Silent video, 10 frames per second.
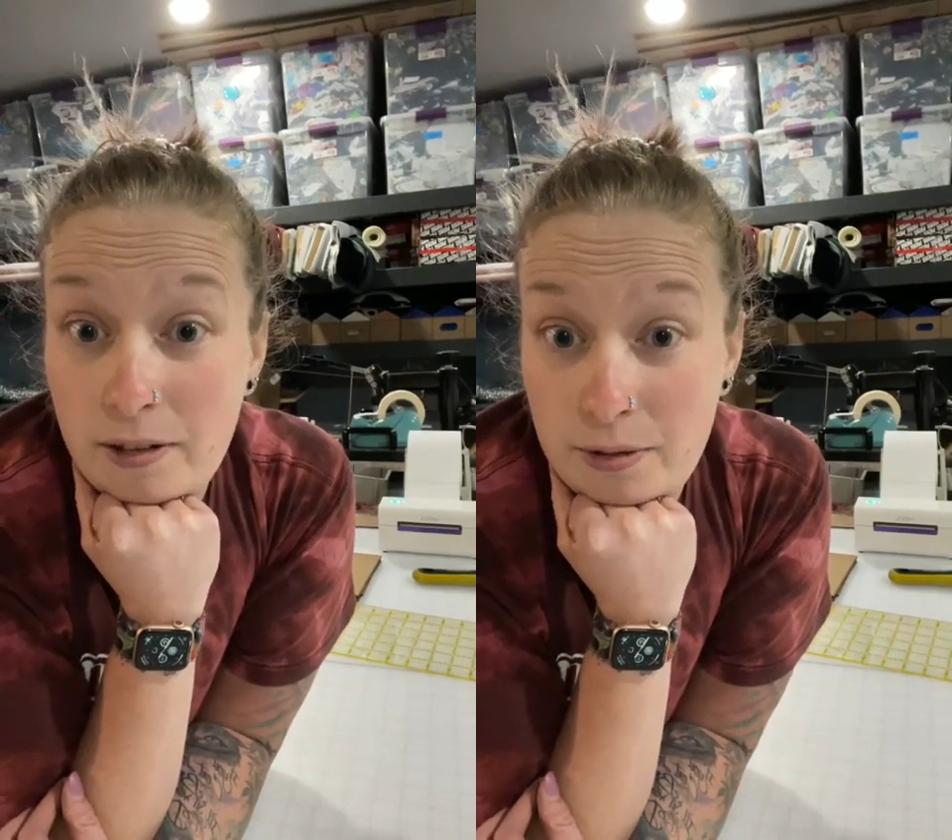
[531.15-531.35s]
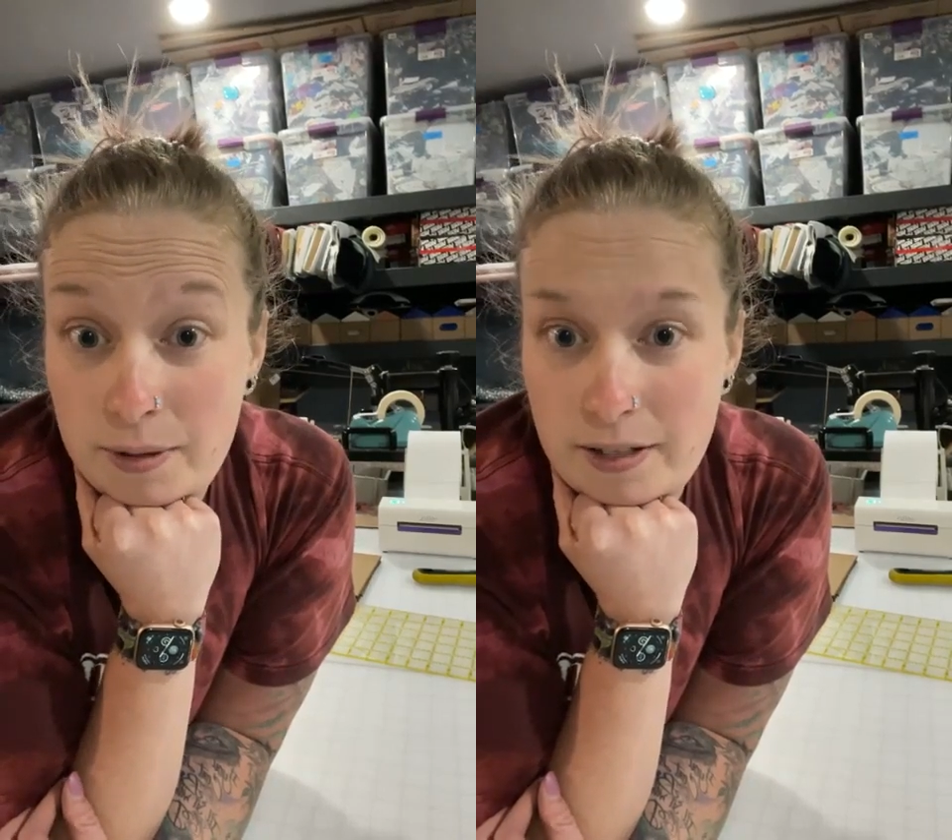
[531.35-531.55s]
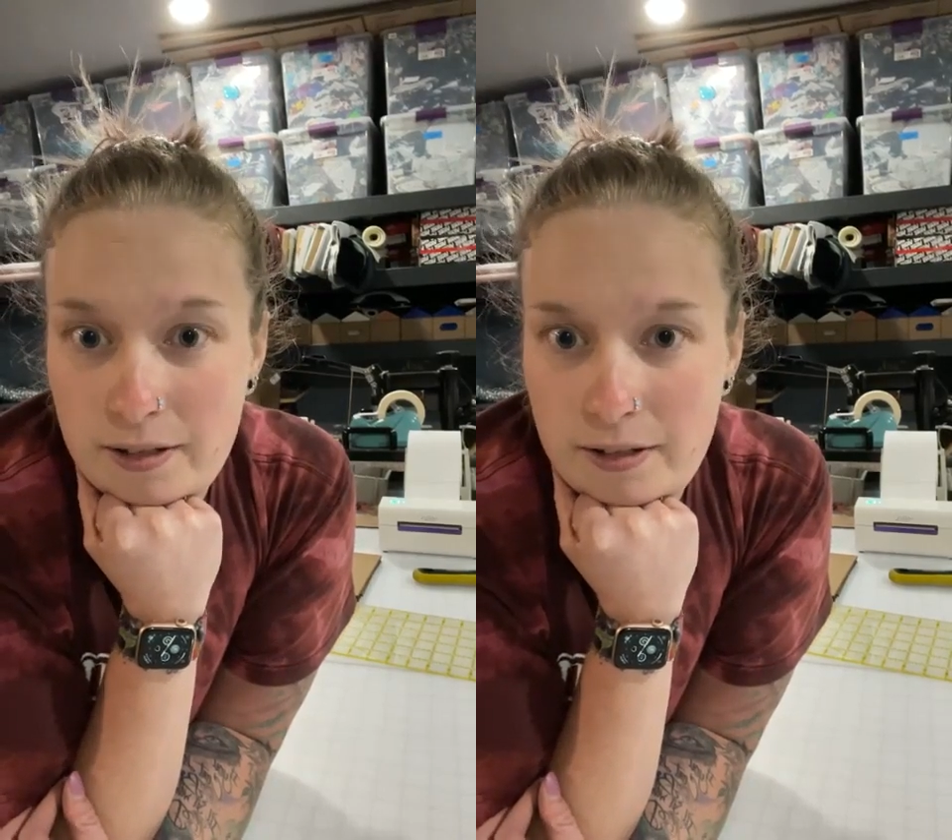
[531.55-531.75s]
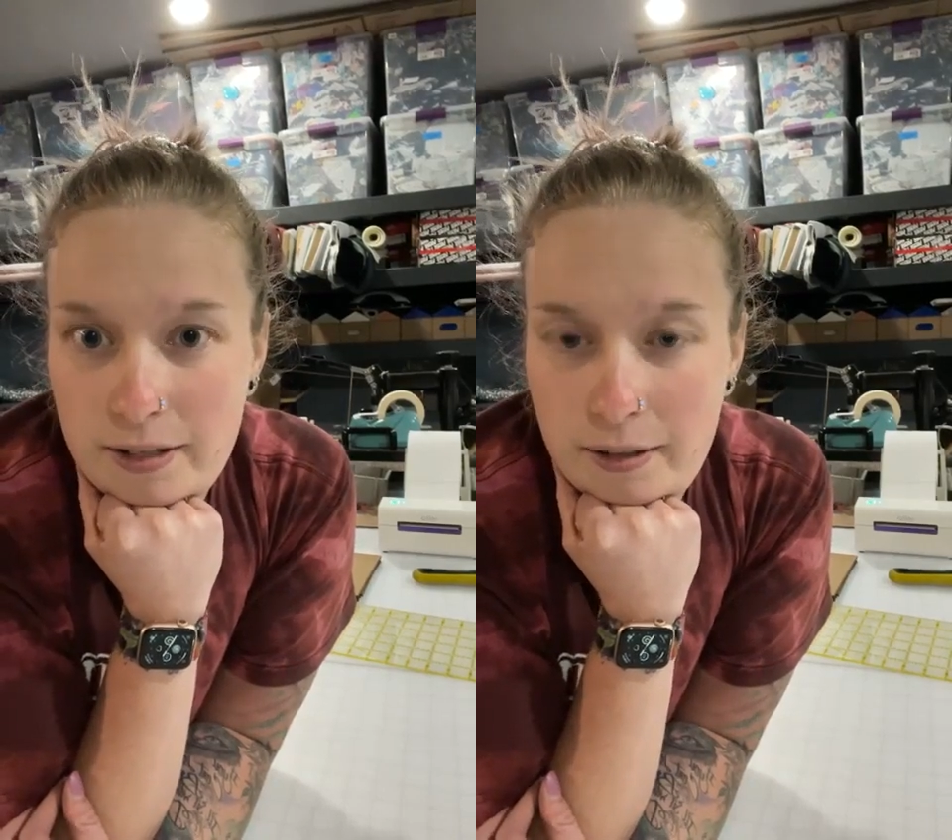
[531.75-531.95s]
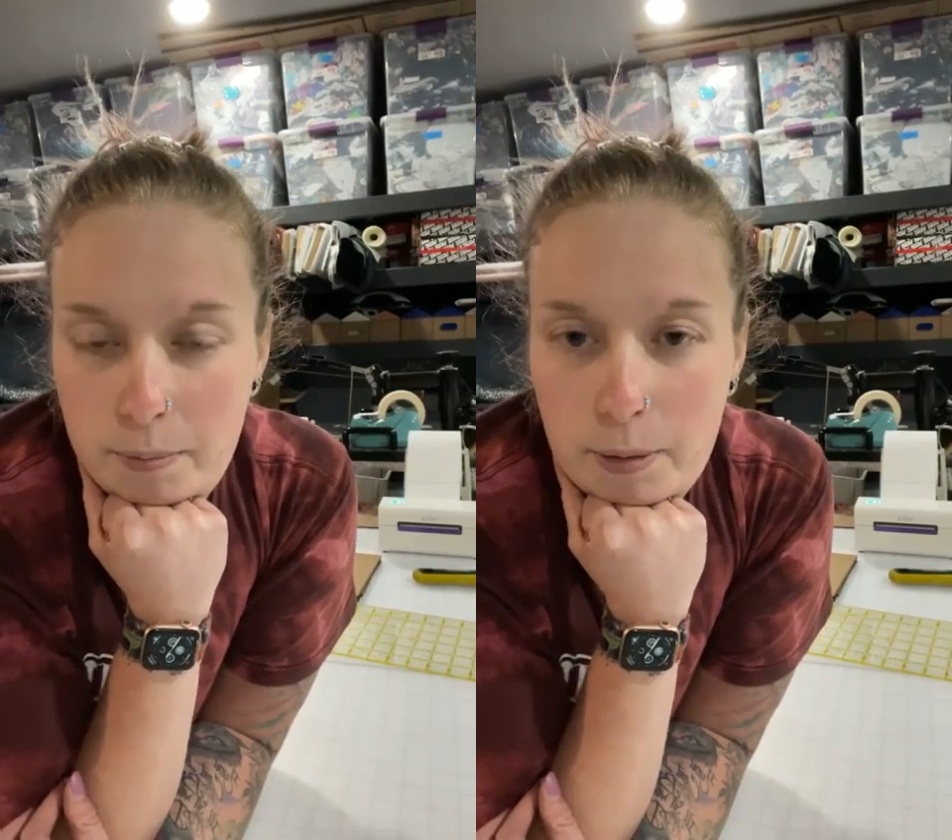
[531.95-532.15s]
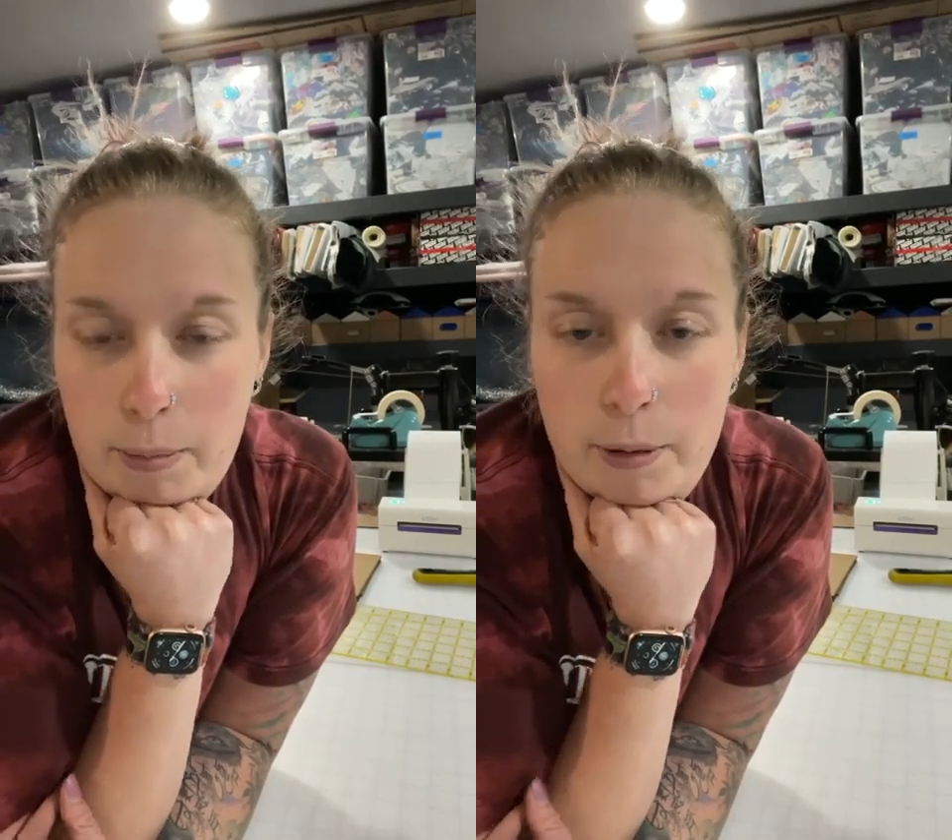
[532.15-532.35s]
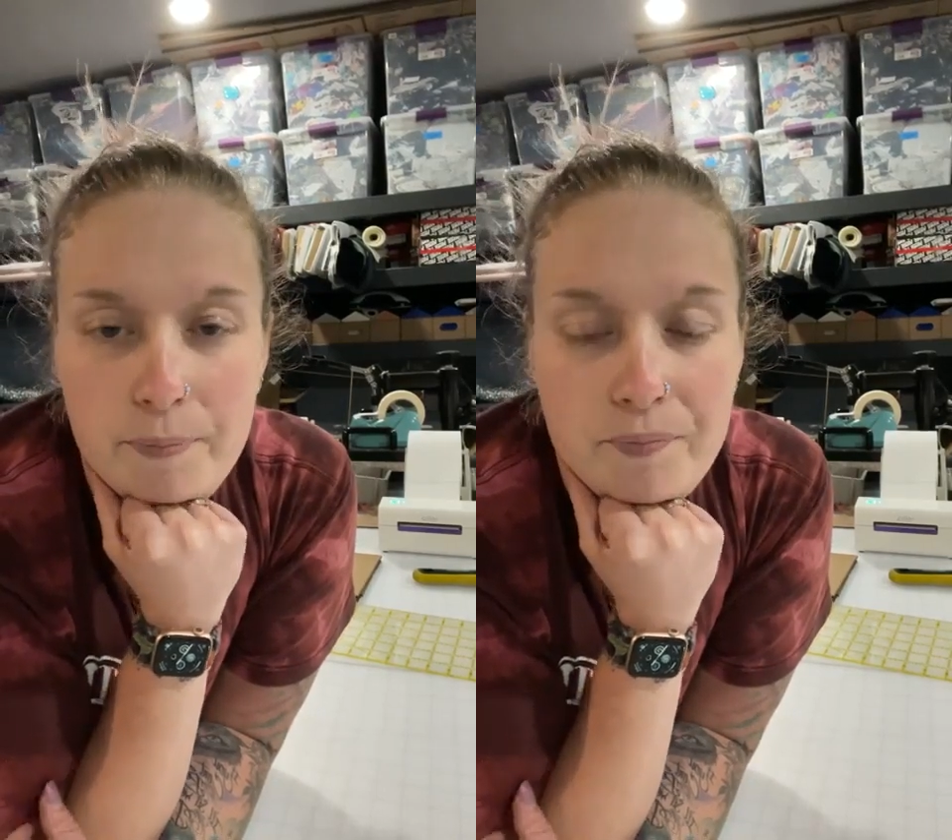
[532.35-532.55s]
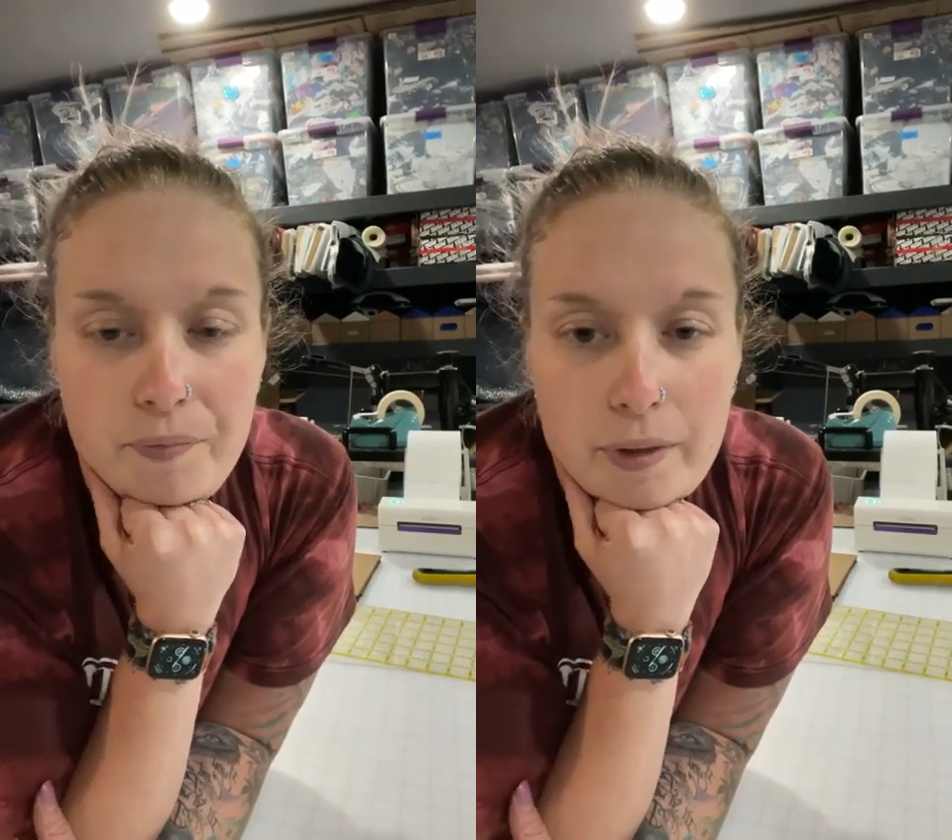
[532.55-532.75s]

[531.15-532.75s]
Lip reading: There's a reason they're teal and purple.